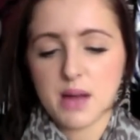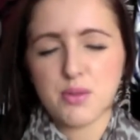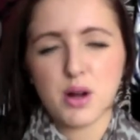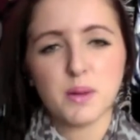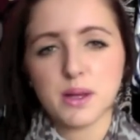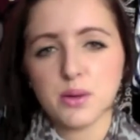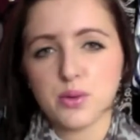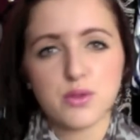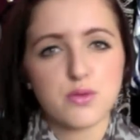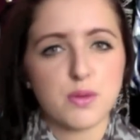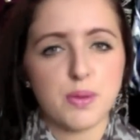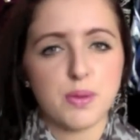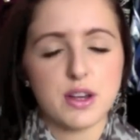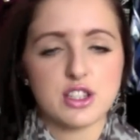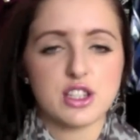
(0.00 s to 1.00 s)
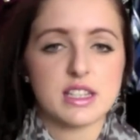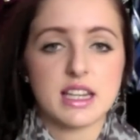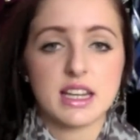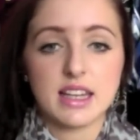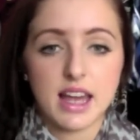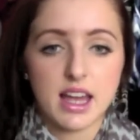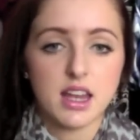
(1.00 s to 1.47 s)
Probably wouldn't repurchase it
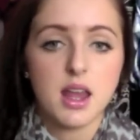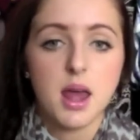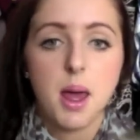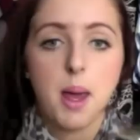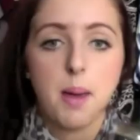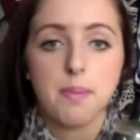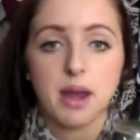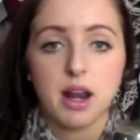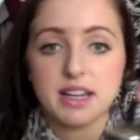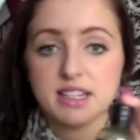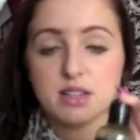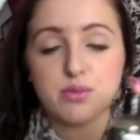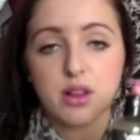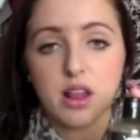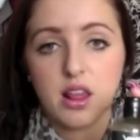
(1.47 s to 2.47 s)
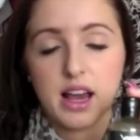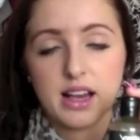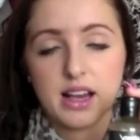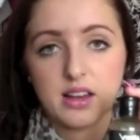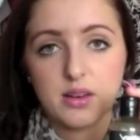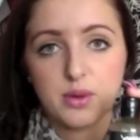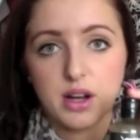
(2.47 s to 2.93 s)
again, but I did really
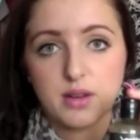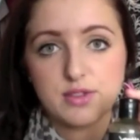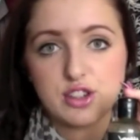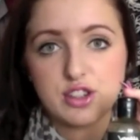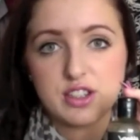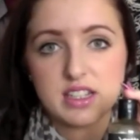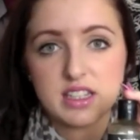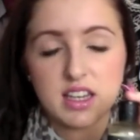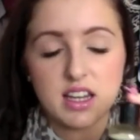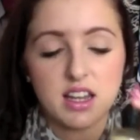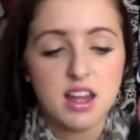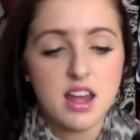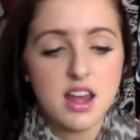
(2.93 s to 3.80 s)
like it when I was using it,